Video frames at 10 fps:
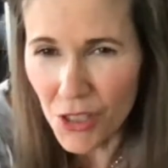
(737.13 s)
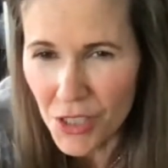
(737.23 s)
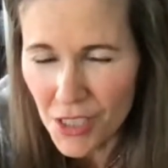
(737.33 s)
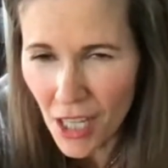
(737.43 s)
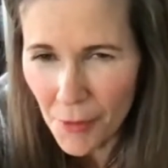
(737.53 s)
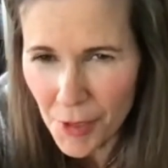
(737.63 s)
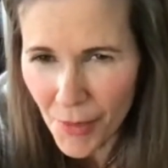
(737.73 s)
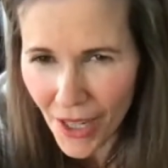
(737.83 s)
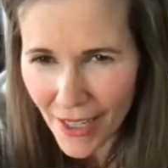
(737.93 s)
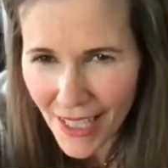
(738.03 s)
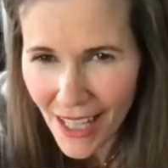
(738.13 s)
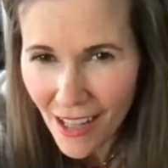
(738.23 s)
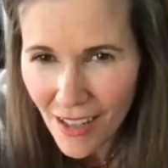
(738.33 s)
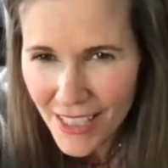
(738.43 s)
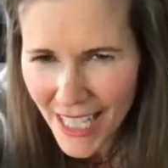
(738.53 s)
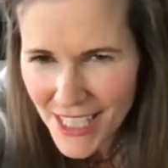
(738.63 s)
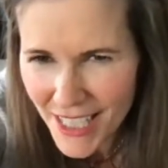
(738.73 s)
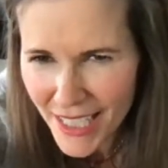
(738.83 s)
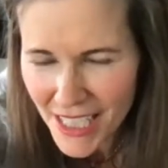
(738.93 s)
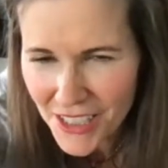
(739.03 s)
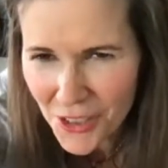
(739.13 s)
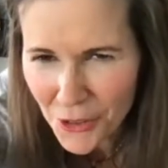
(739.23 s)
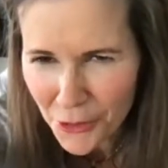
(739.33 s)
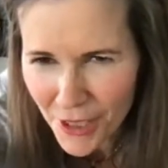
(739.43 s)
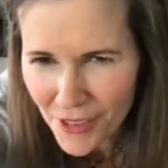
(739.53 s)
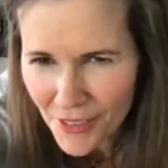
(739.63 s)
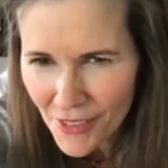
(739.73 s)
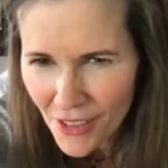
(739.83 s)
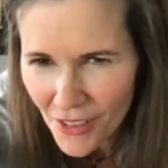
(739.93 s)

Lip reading: a good time to buy it. Nancy, I didn't know you were in.